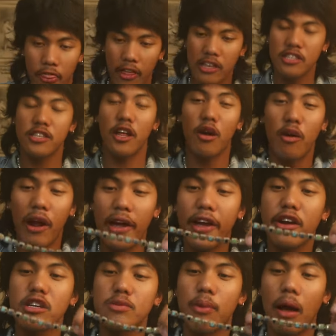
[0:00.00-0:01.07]
this though right
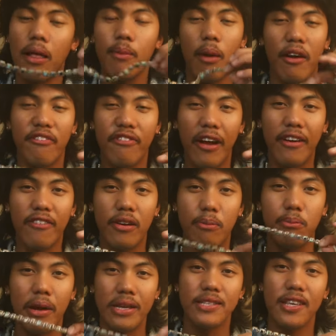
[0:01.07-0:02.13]
here is probably my
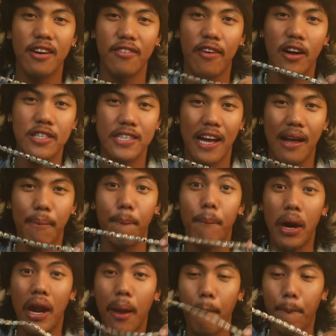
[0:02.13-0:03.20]
favorite bracelet of all time,
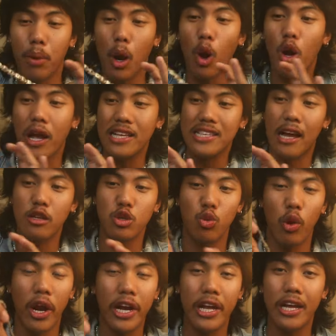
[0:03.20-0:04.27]
but it broke as I was
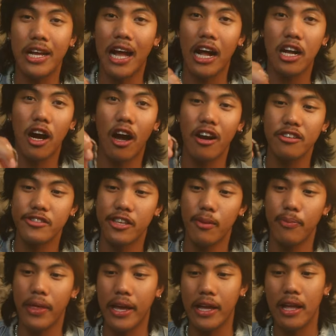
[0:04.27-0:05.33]
wearing it, it got caught on
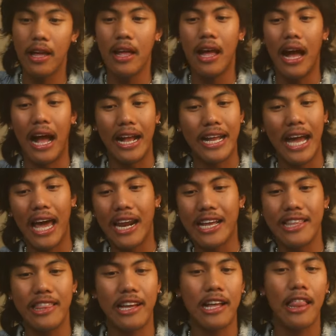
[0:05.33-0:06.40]
something. I gotta
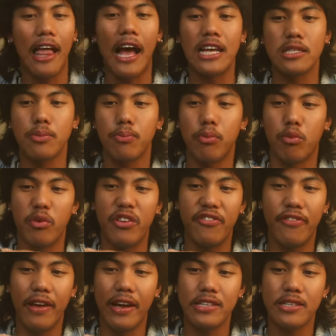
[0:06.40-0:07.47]
get the clasp
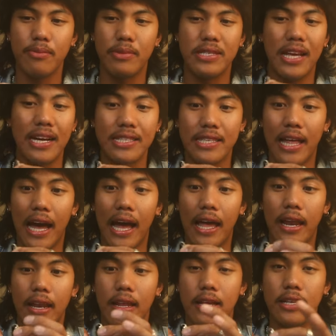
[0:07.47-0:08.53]
refixed and besides
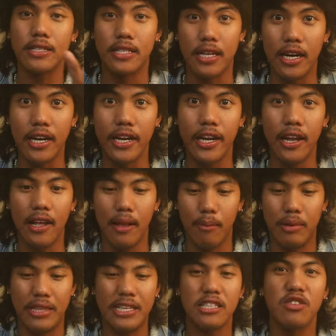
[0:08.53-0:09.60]
that, it's good.
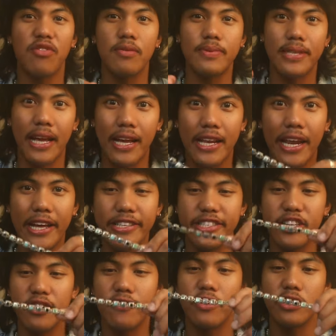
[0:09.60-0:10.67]
But this is from secondhand
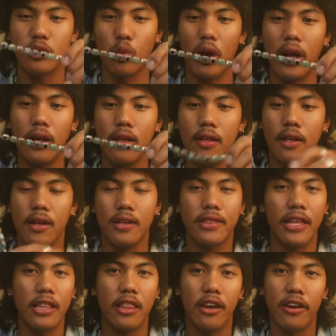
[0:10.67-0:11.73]
silver as well.
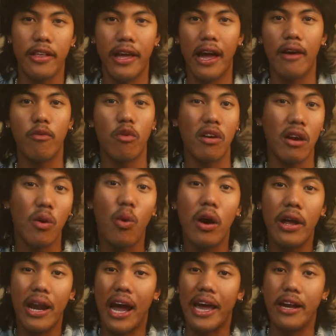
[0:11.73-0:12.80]
They literally have
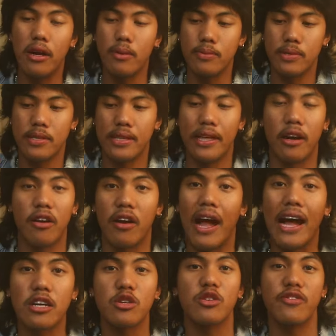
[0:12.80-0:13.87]
one-on-one -on -one items that are
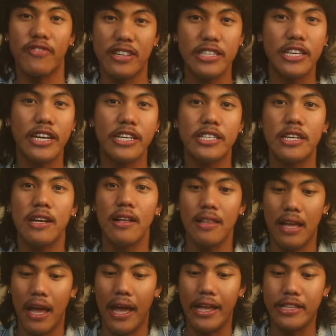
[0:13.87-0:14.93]
actually vintage.
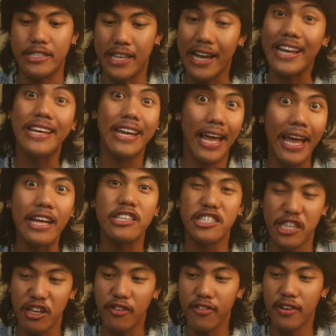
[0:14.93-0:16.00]
And secondhand
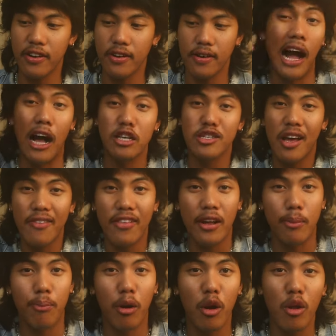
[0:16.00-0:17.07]
silver, I also have
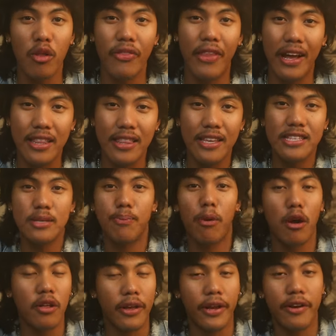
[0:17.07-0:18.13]
like a pearl necklace,
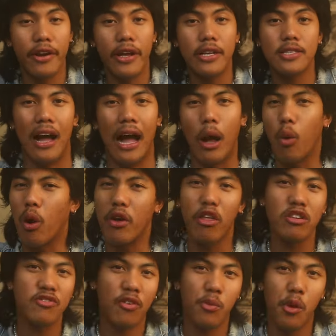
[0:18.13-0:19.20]
pearl earrings. I wear
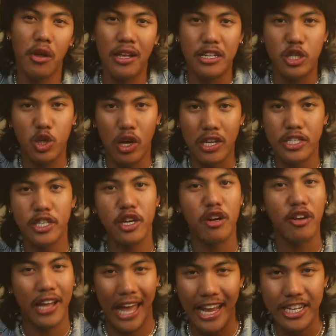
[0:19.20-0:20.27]
those for more like dressier
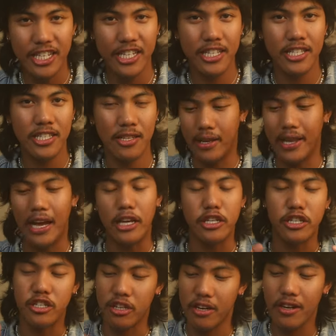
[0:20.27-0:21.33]
occasions. Yeah,
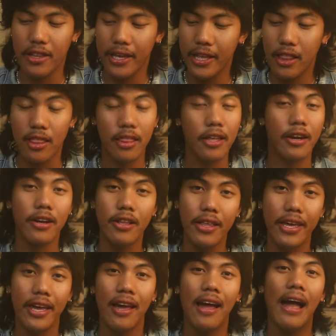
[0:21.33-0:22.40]
jewelry
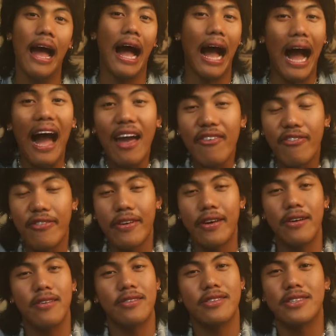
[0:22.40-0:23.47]
literally, I
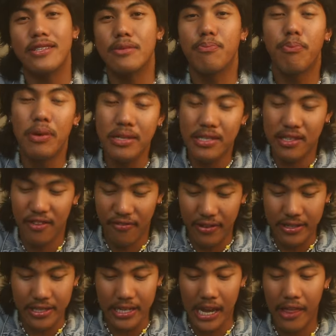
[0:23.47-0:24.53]
feel, just puts the
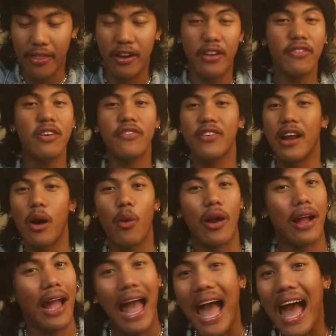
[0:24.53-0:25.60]
fit together. Even if you're not
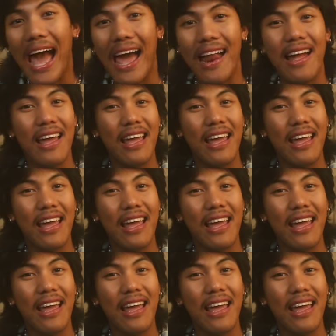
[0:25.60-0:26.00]
wearing a hat,